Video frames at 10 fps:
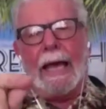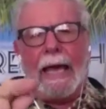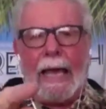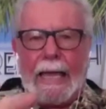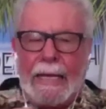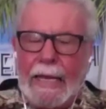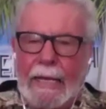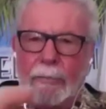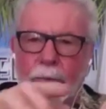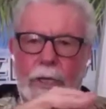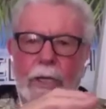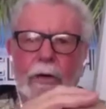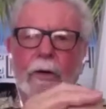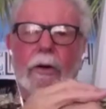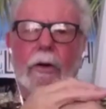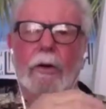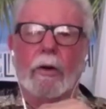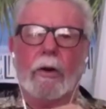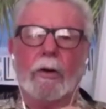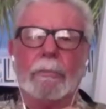And then I put it
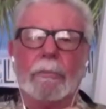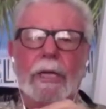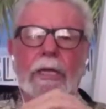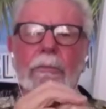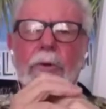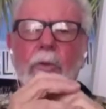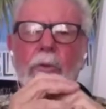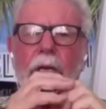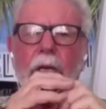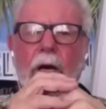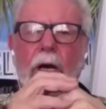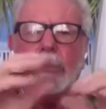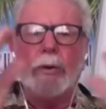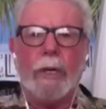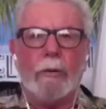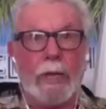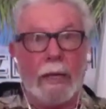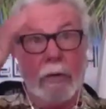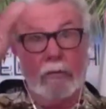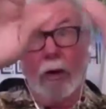on the Monday morning. We
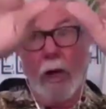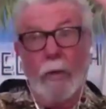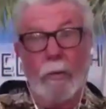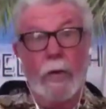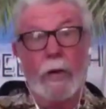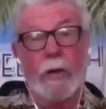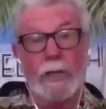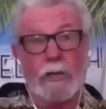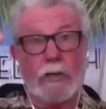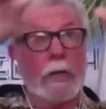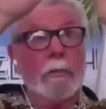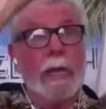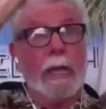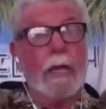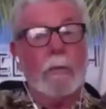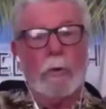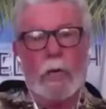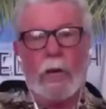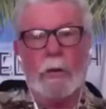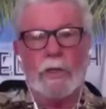were right on the high street, and we had a
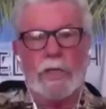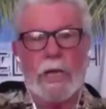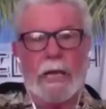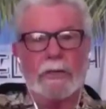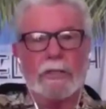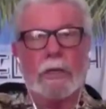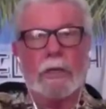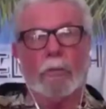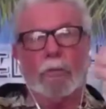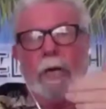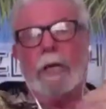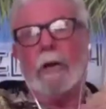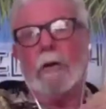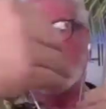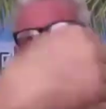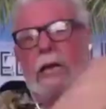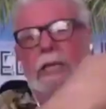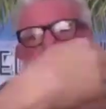coaching house, so where the old stage